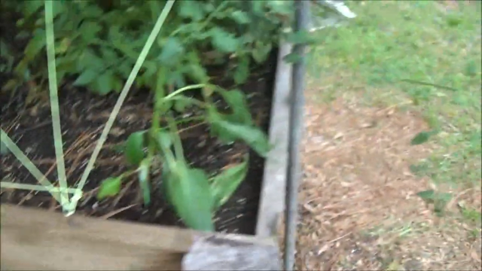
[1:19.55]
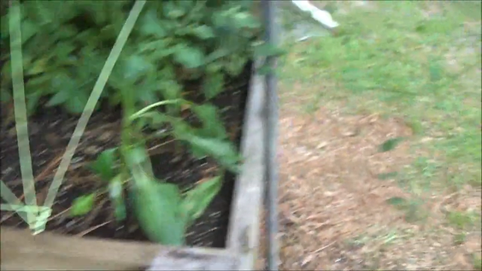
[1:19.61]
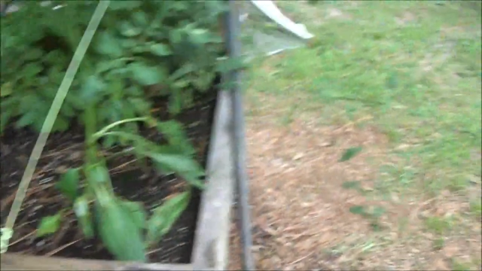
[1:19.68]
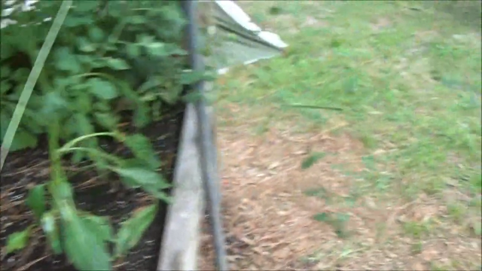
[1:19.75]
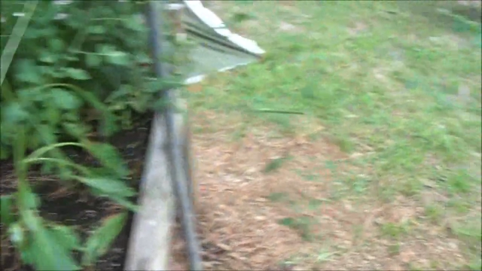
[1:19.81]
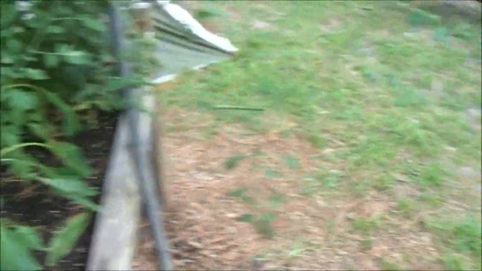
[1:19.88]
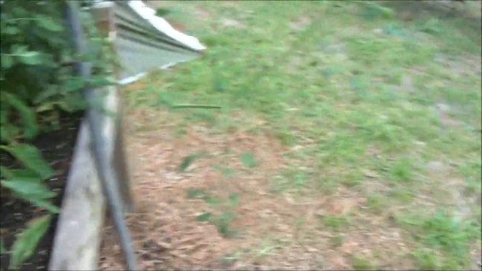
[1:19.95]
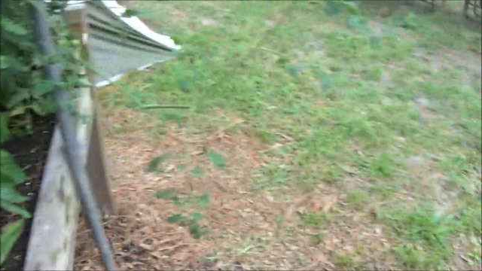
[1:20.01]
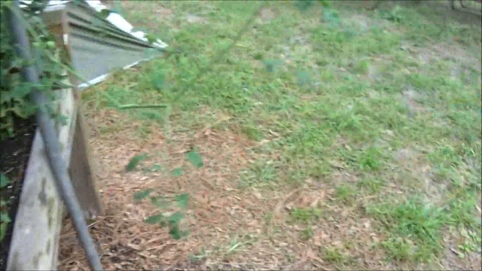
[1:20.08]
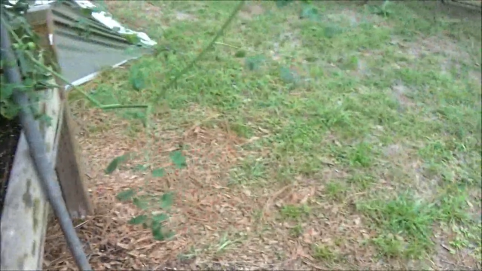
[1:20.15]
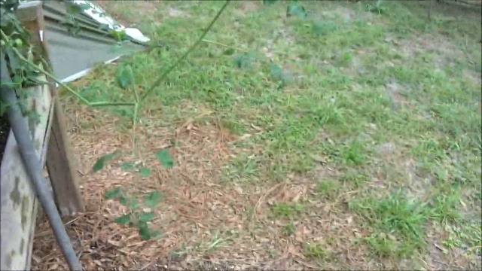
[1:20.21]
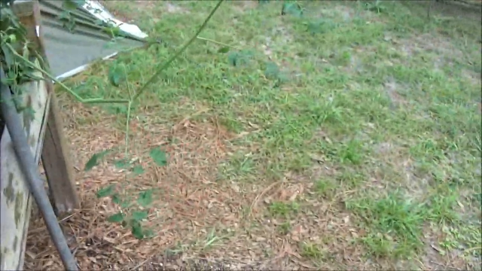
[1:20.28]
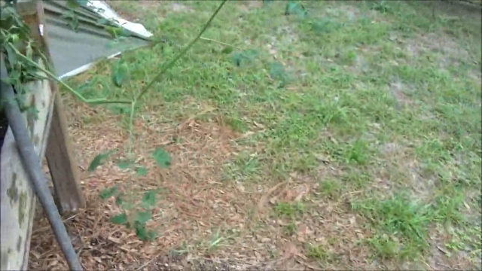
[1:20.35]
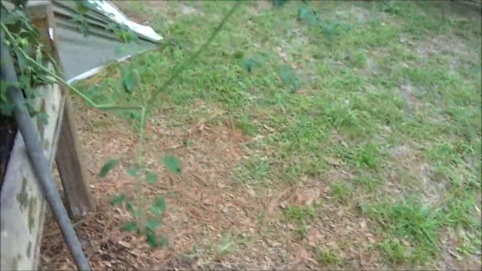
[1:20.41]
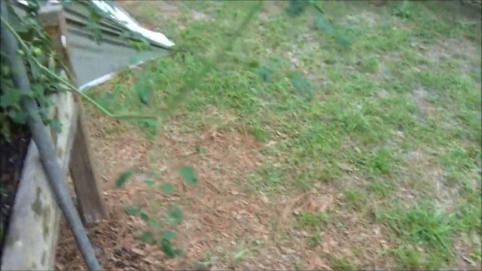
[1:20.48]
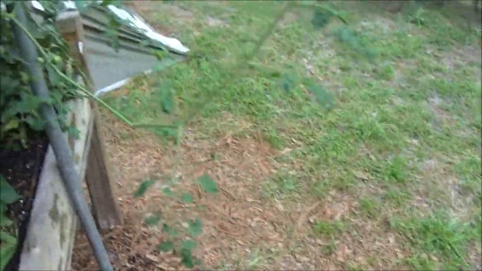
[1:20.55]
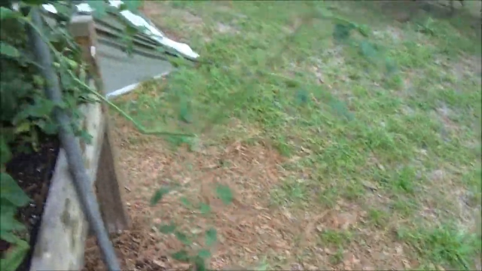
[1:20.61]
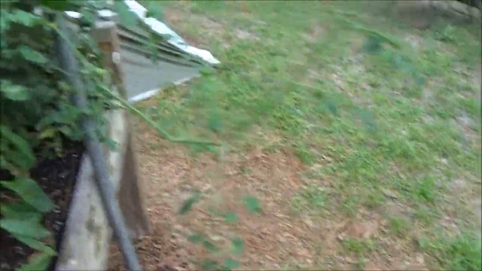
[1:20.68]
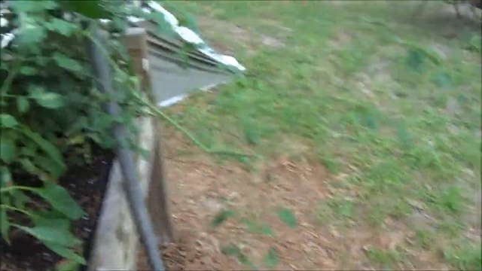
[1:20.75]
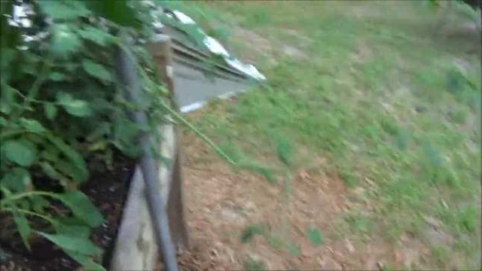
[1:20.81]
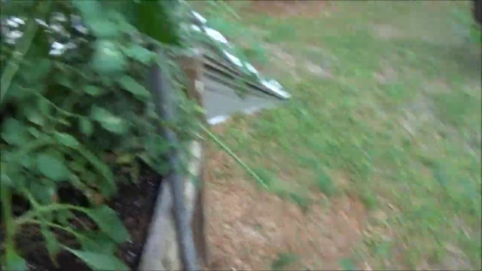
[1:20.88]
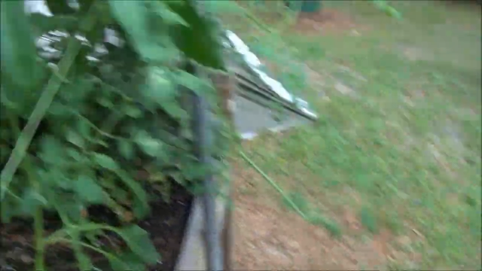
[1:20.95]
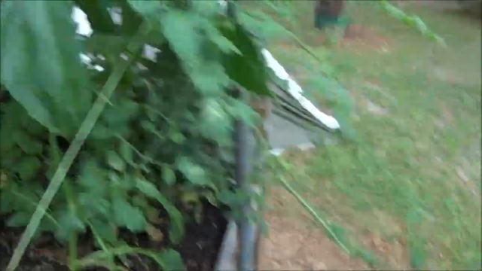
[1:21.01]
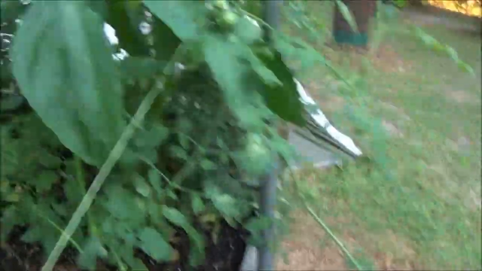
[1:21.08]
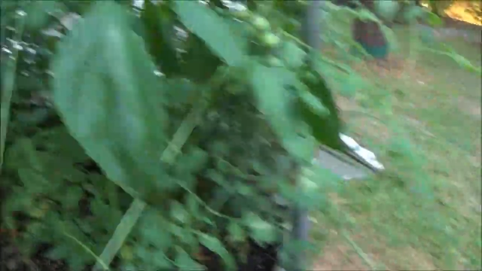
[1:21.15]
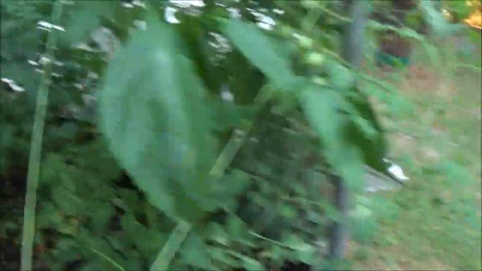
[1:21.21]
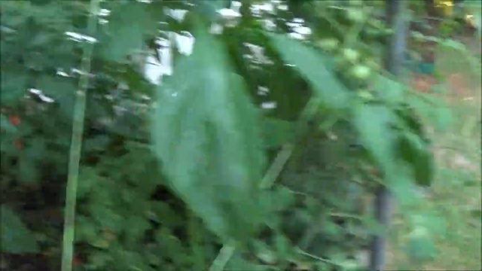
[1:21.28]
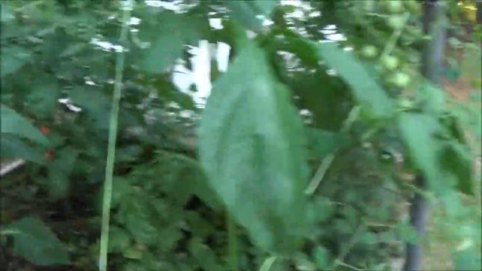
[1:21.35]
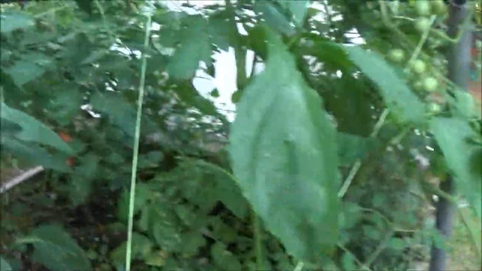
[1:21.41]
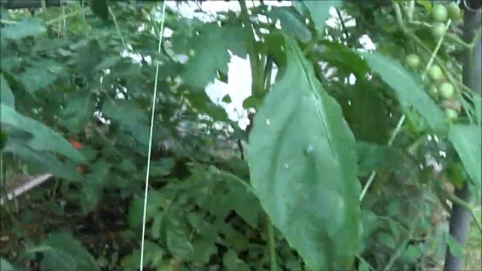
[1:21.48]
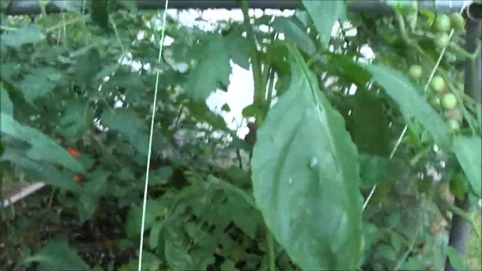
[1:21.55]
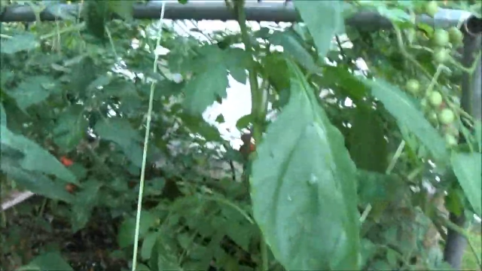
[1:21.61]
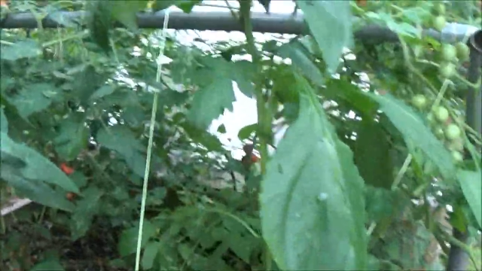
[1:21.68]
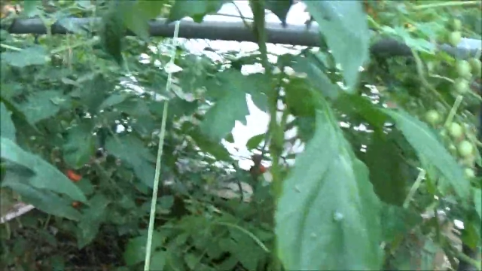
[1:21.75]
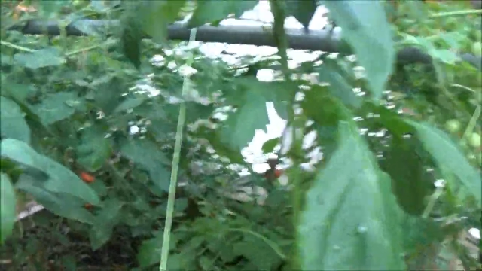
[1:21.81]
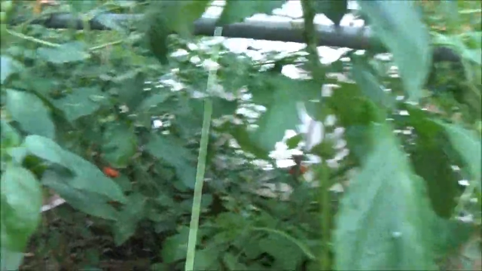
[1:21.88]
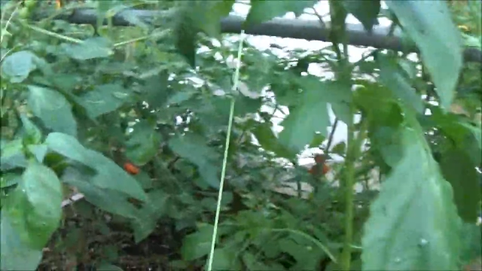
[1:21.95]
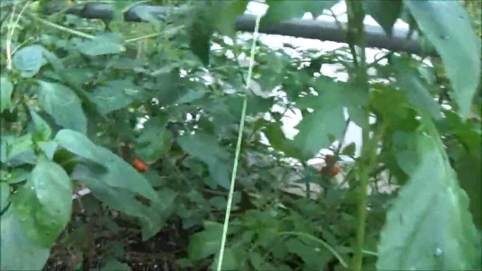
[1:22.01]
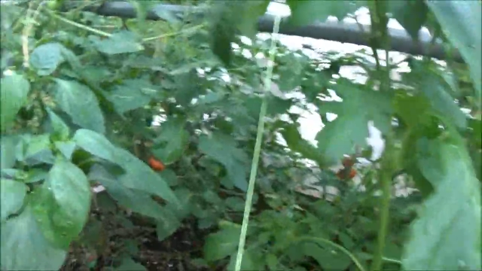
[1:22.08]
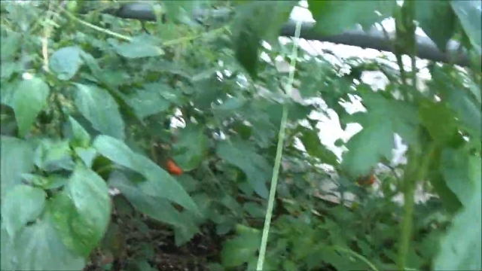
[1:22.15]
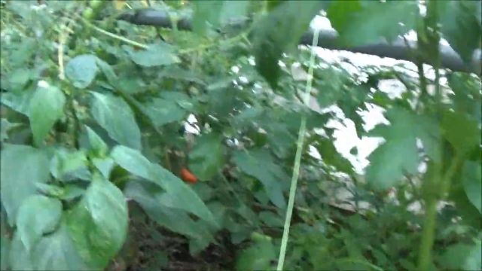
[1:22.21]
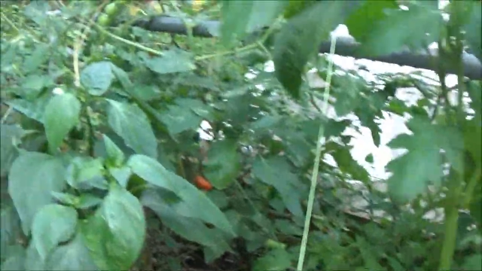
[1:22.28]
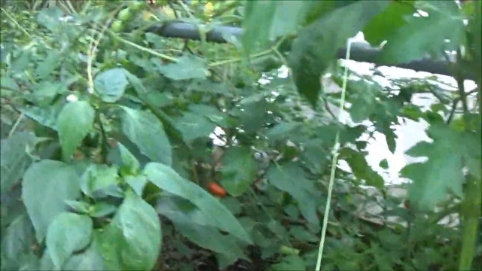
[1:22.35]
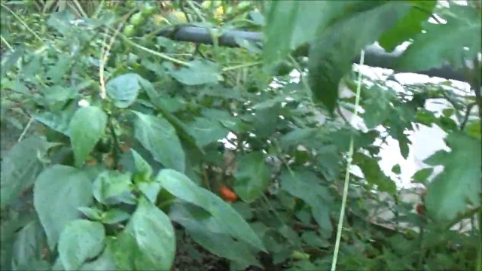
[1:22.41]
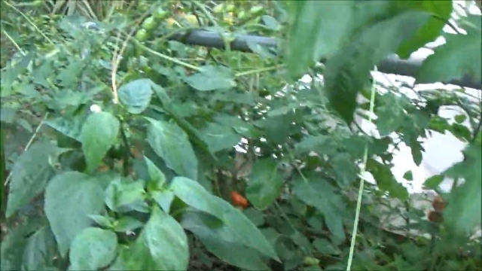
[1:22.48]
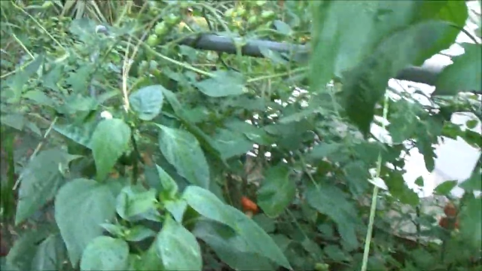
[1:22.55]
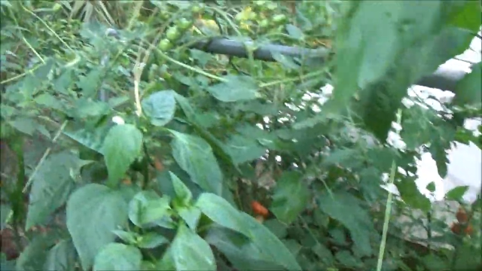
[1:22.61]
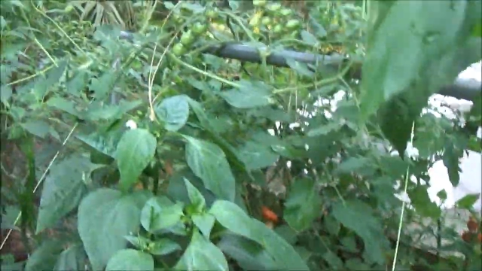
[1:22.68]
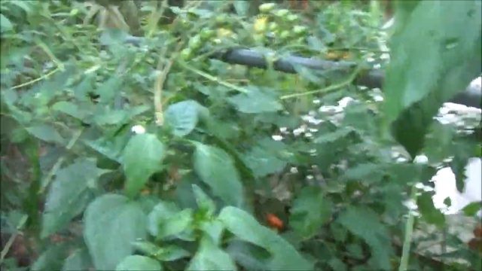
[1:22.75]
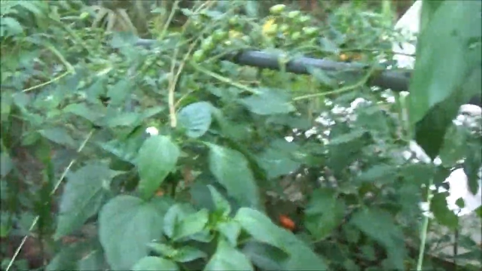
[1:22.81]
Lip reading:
No face is visible, so there are no lips to read.